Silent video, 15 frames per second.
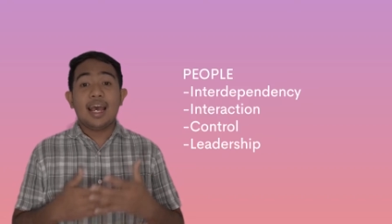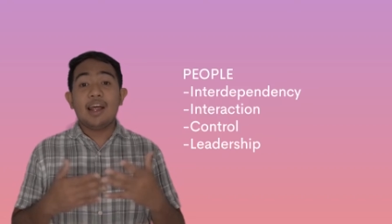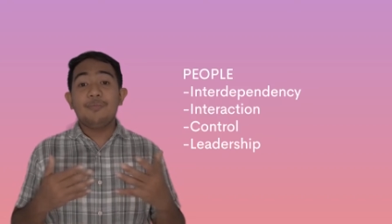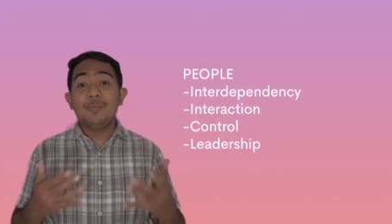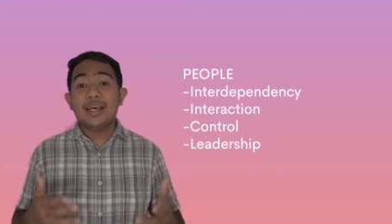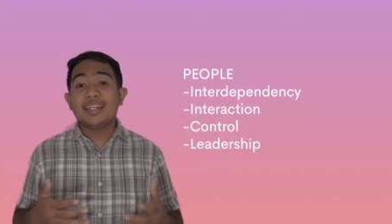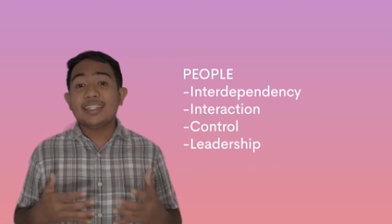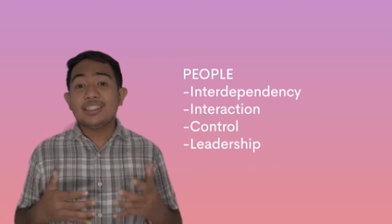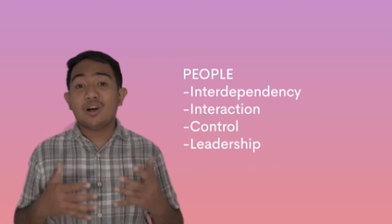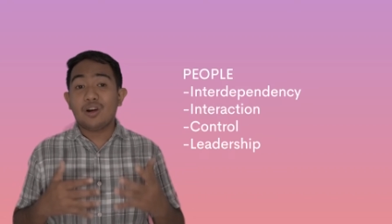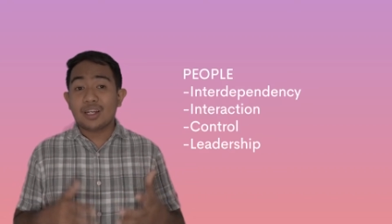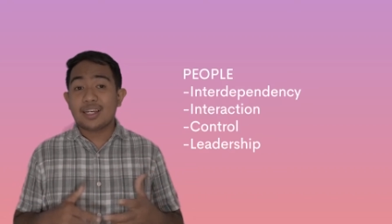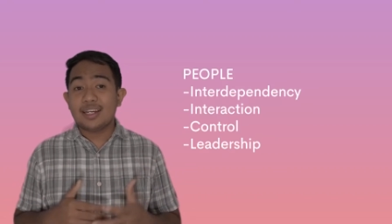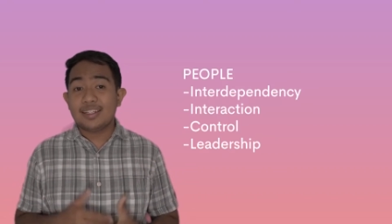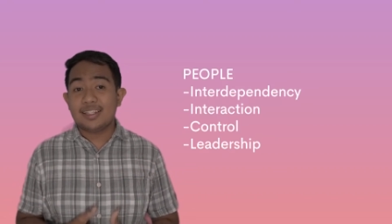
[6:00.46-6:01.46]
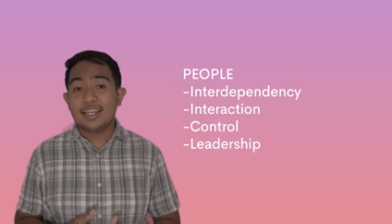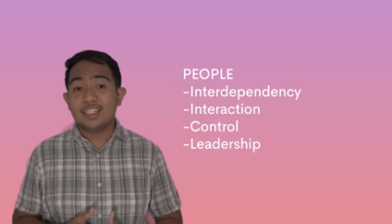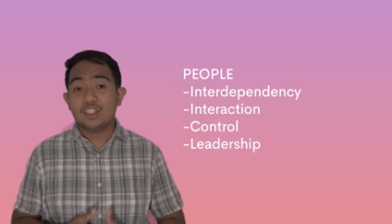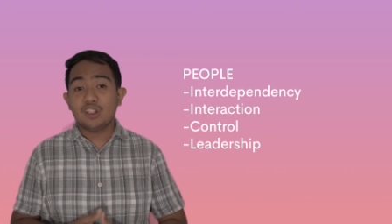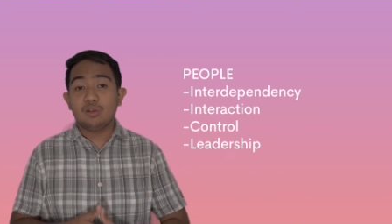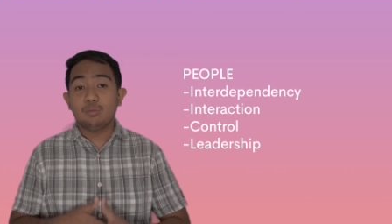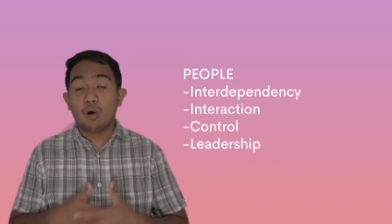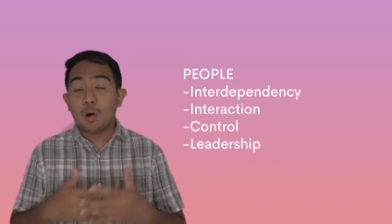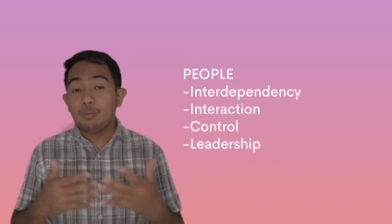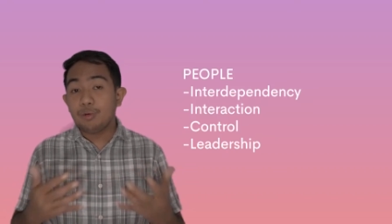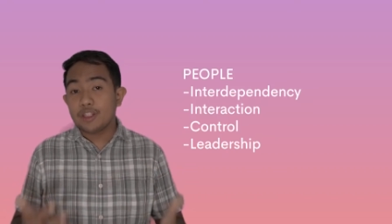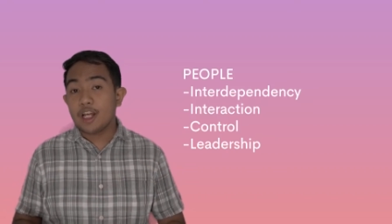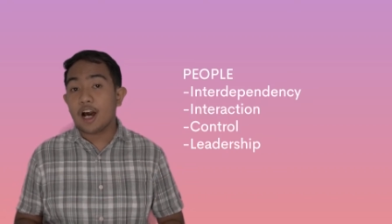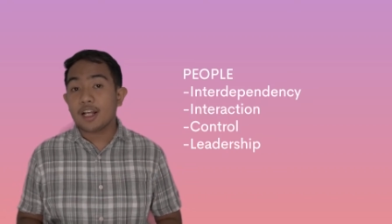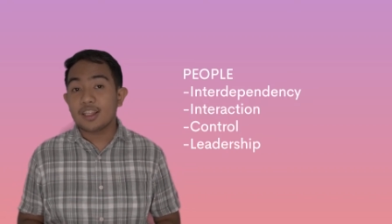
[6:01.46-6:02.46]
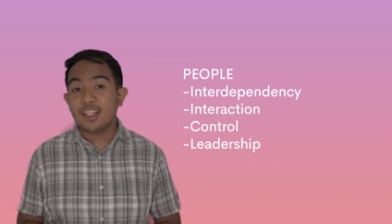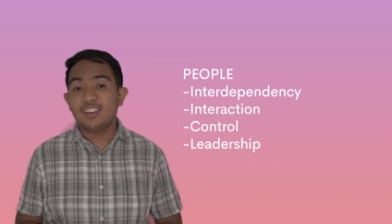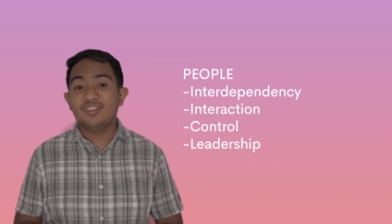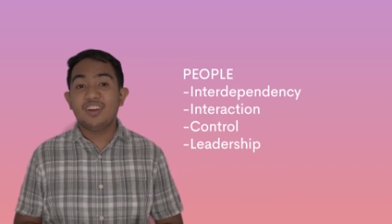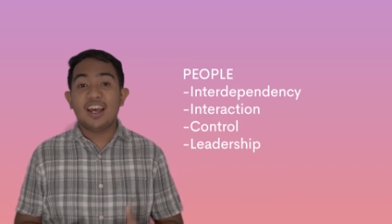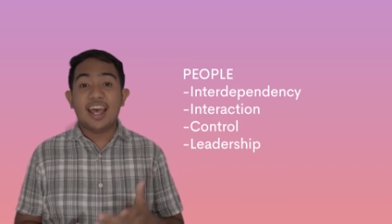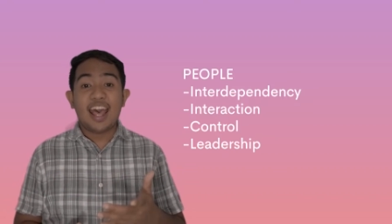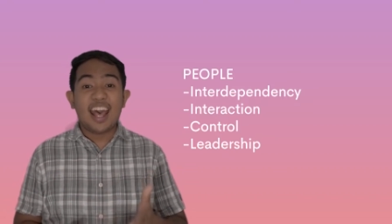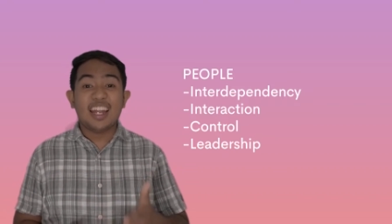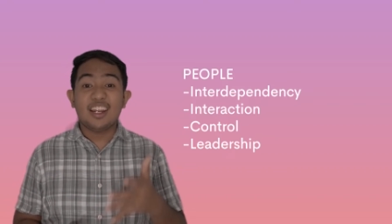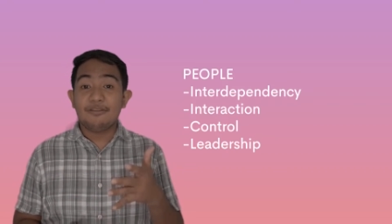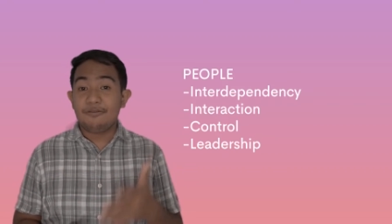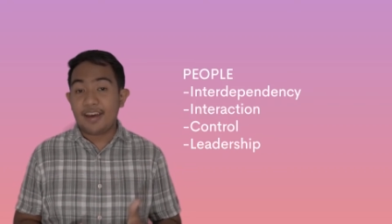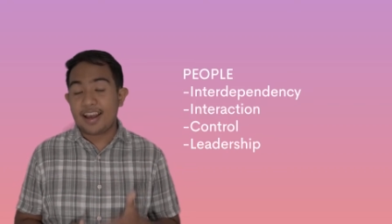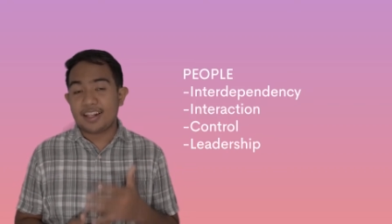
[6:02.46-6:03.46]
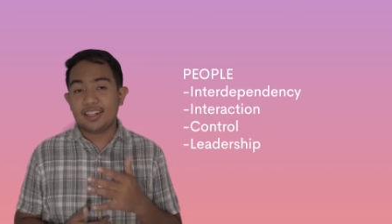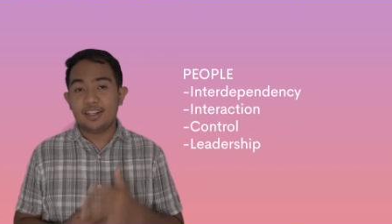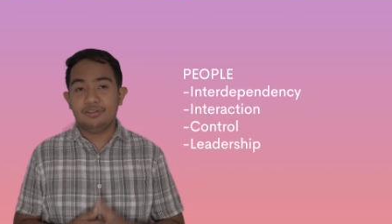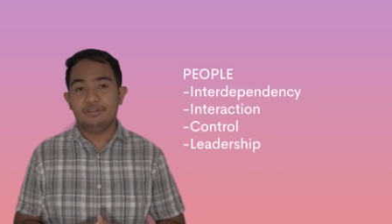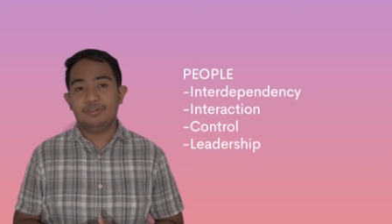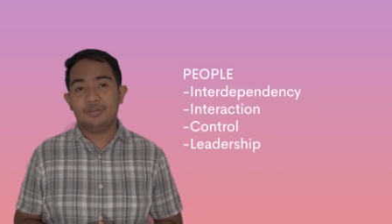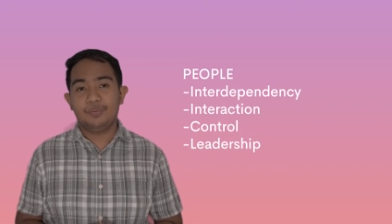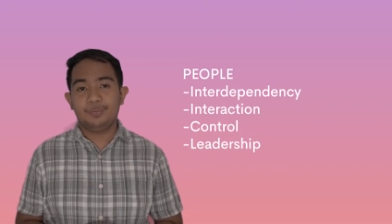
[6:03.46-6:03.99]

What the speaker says: and making the organization more productive and effective.